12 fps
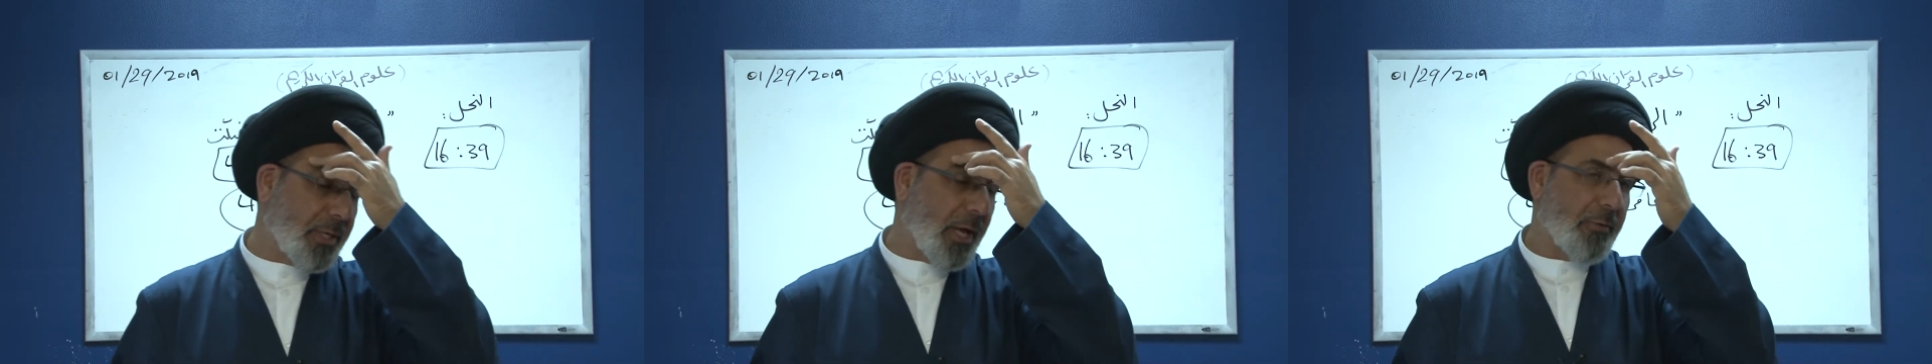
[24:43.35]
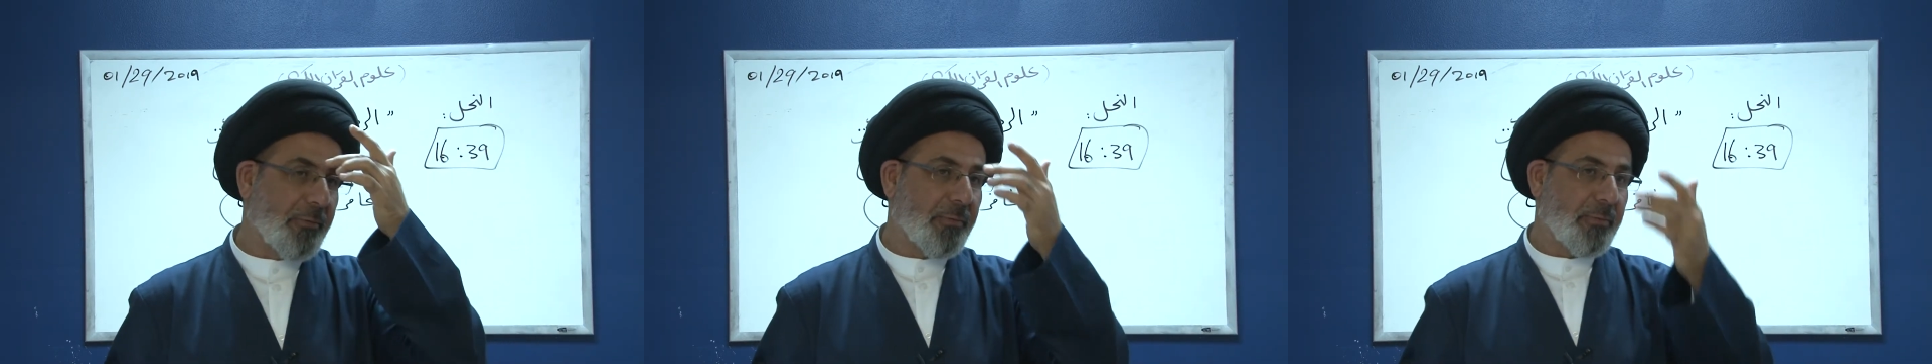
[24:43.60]

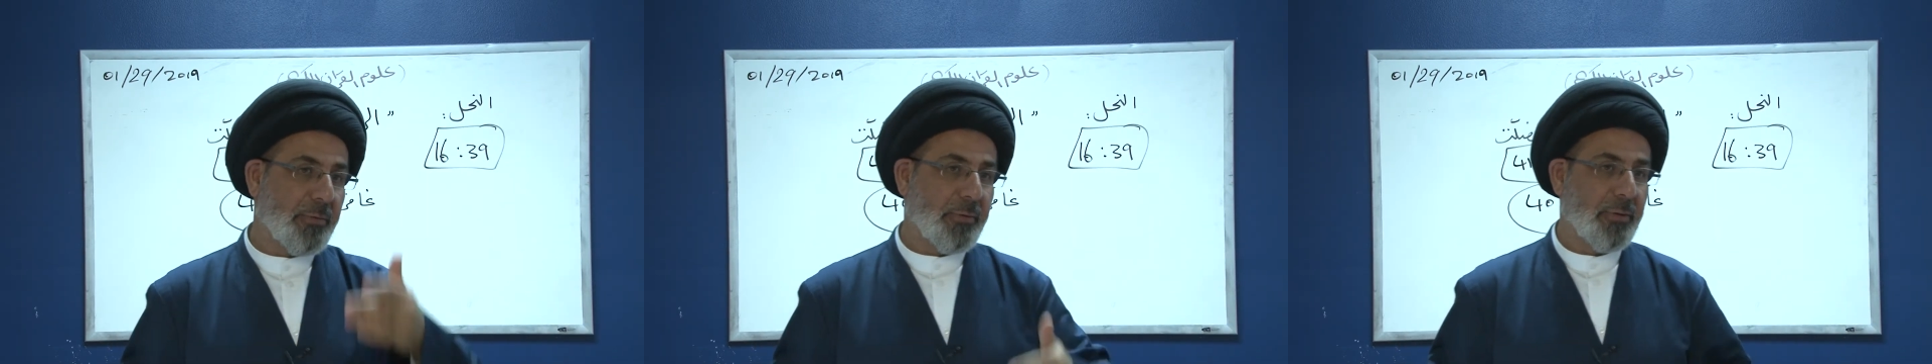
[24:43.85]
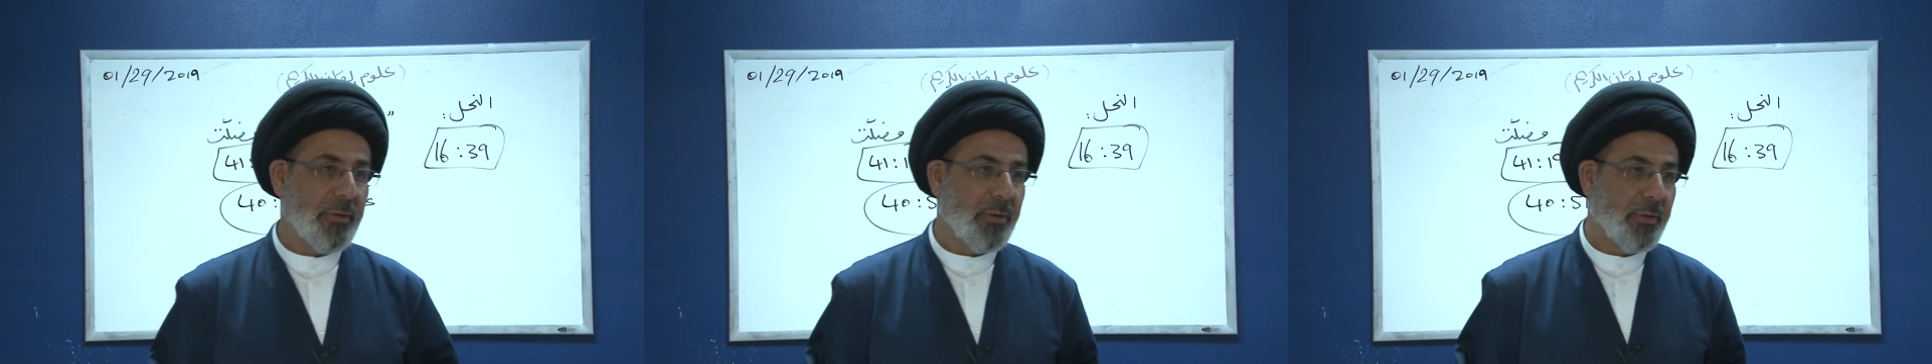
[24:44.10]
life.
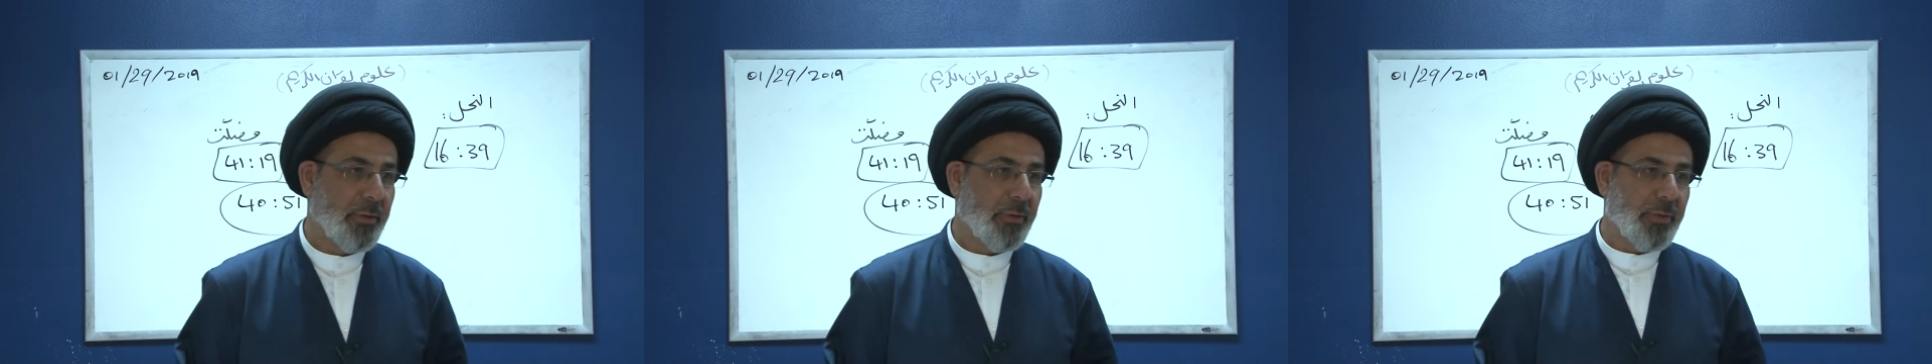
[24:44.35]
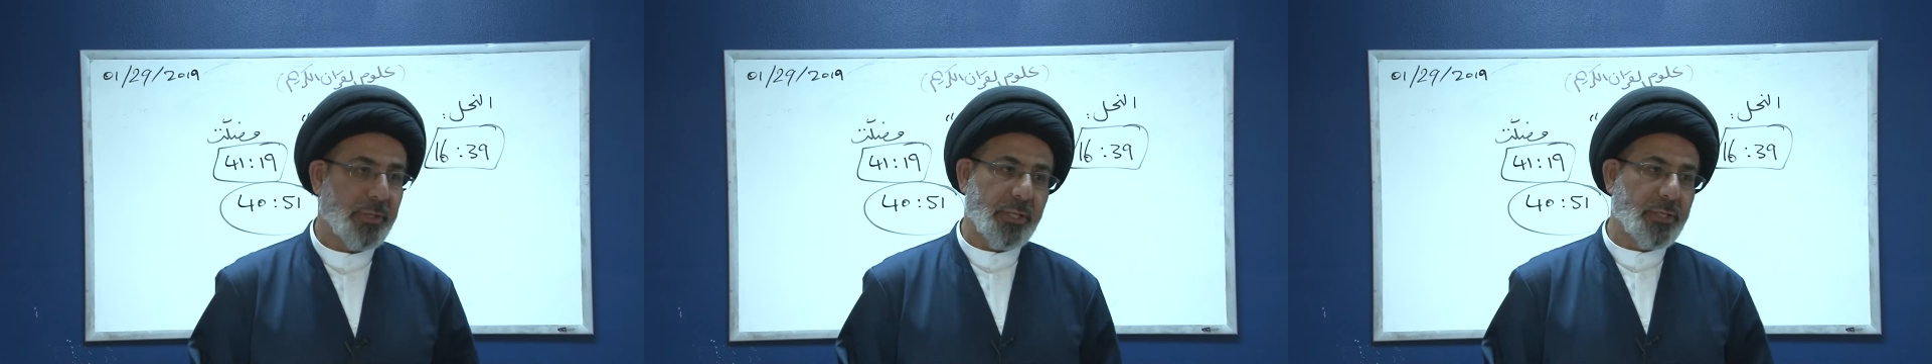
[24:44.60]

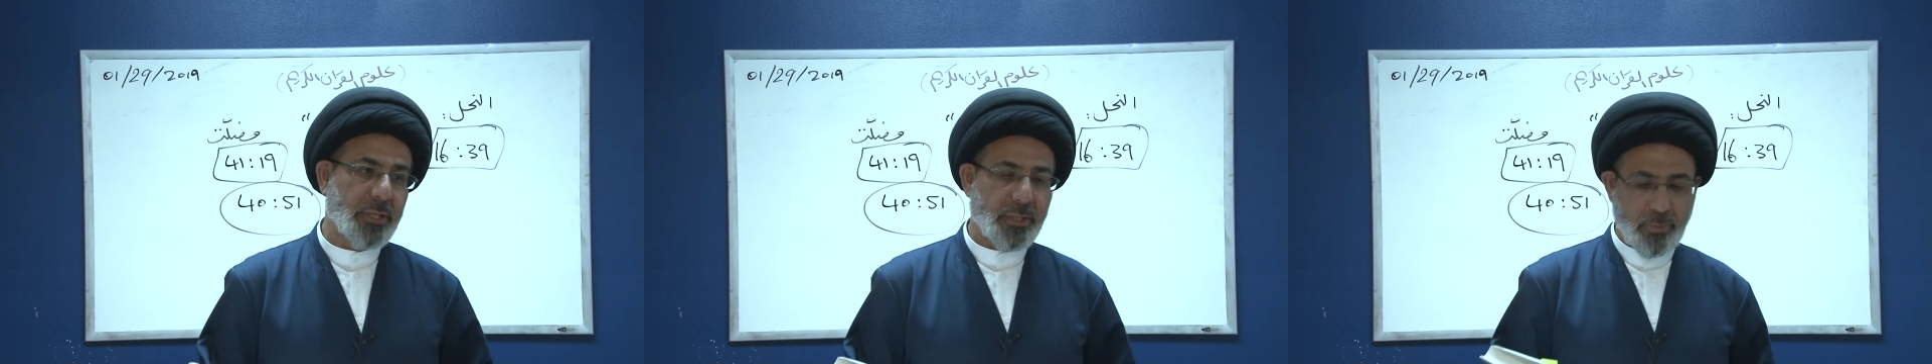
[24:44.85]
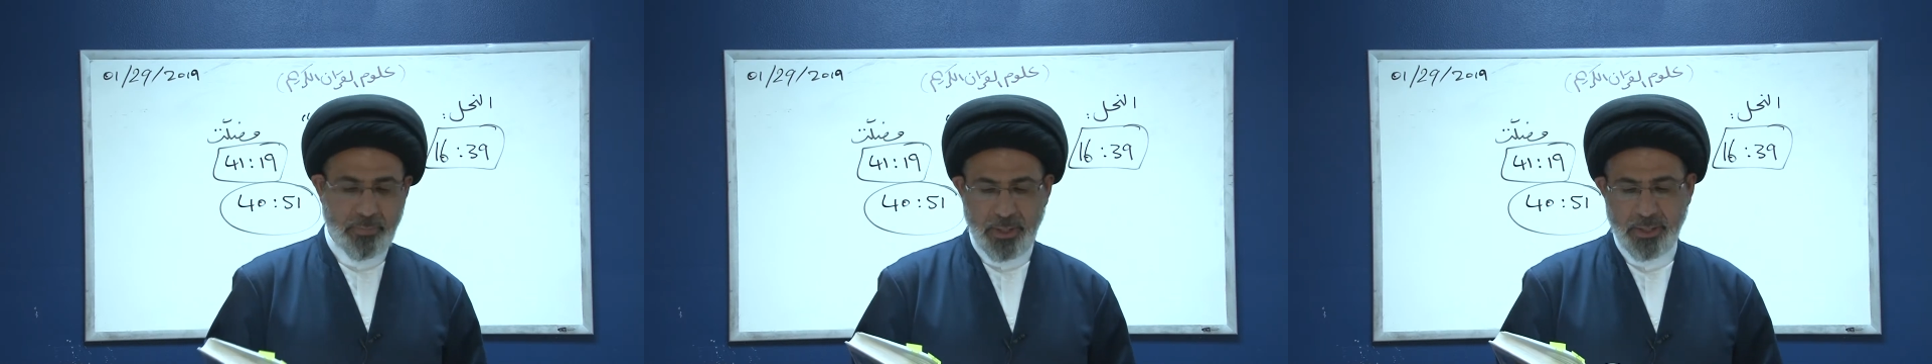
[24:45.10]
This is his
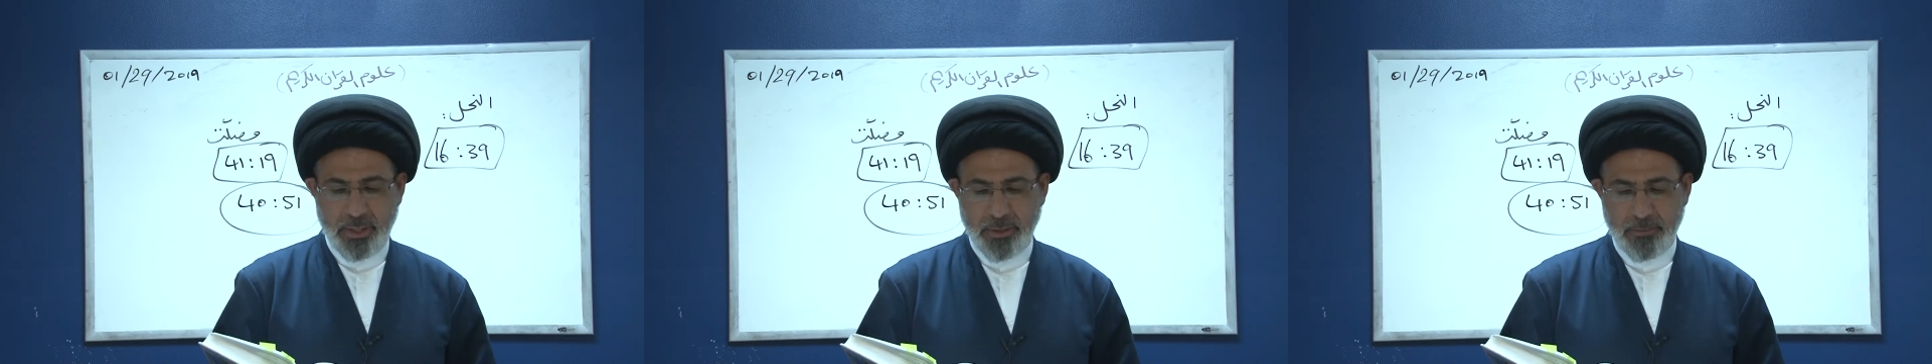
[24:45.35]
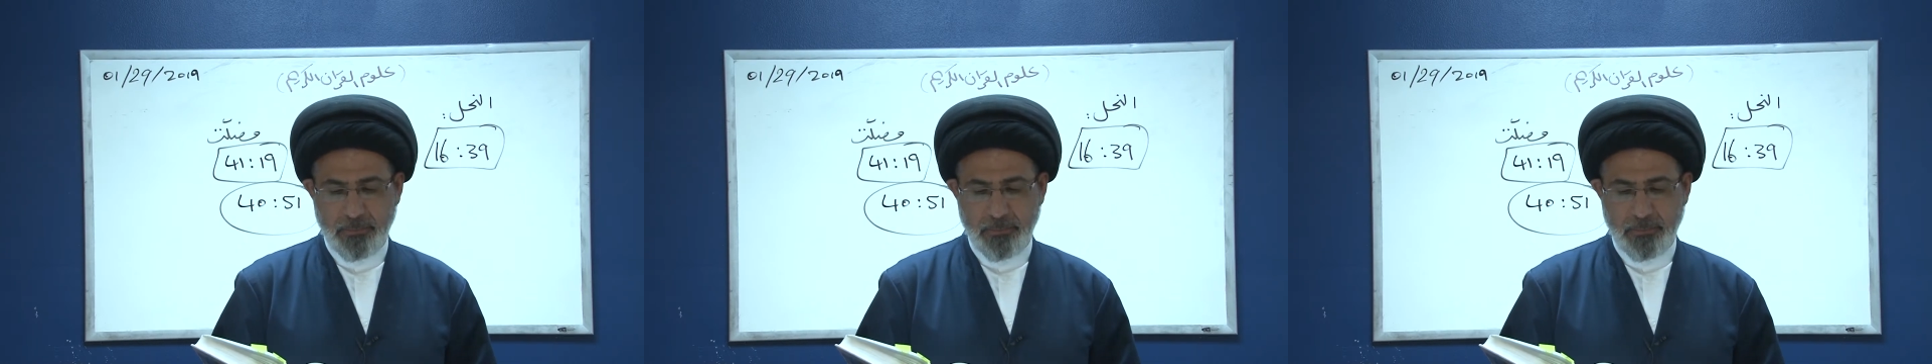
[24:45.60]
opinion.